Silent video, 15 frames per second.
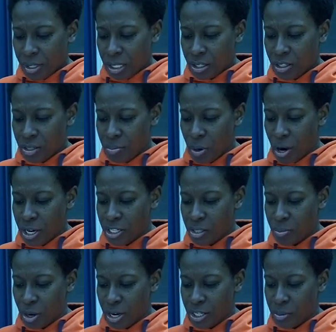Smart,
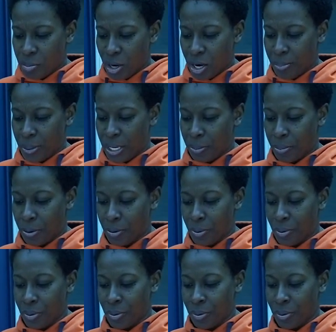smart, smart people.